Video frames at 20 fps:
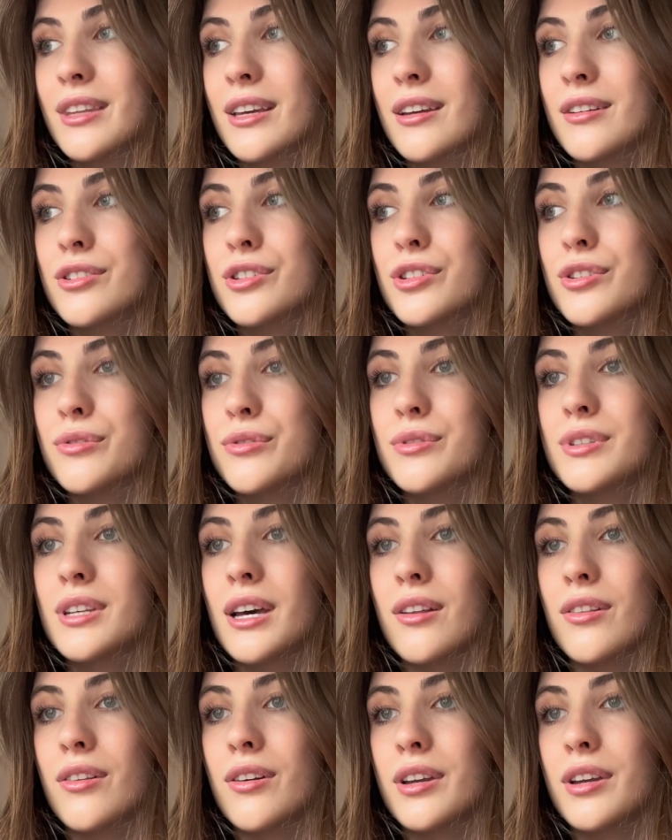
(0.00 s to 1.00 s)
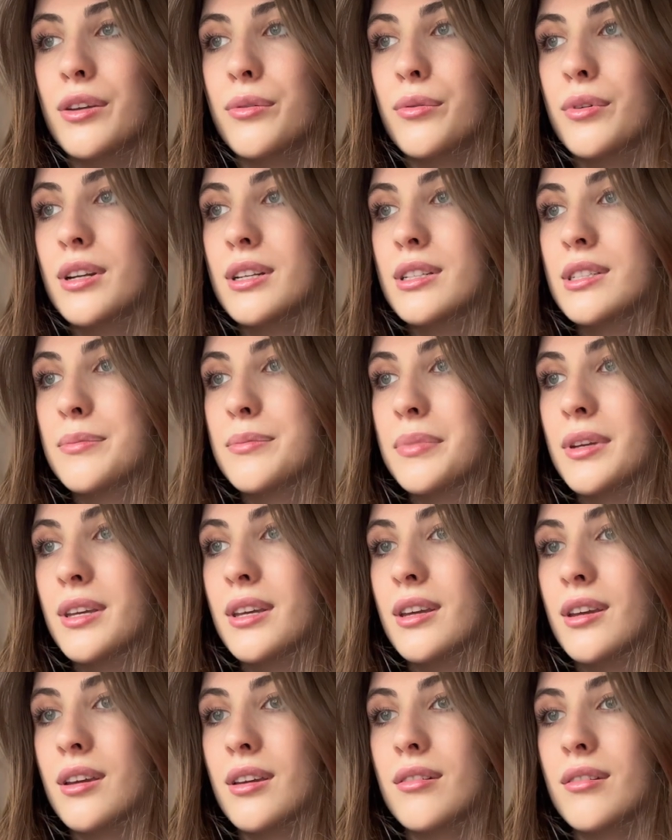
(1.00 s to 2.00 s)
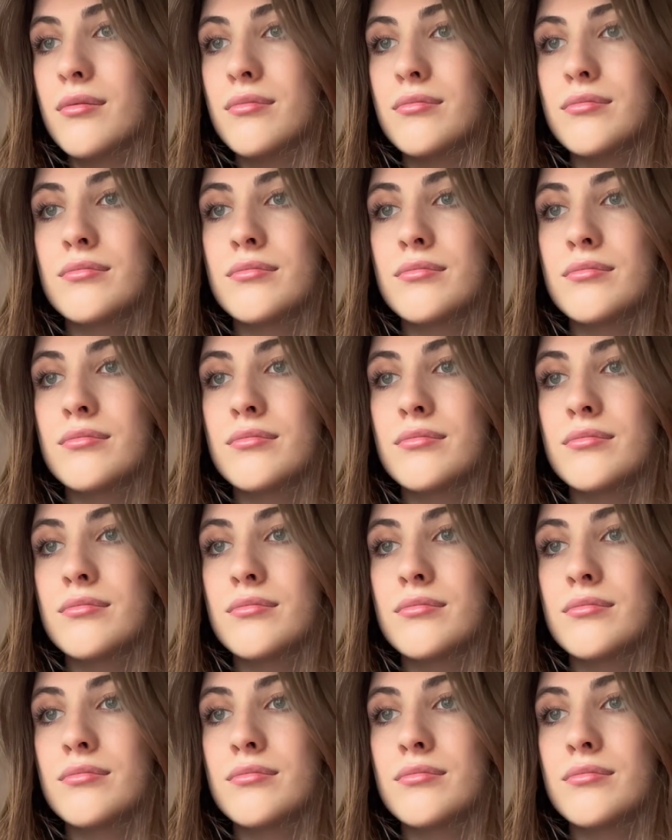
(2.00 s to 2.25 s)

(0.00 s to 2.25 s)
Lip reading: like choose how long you want it to be.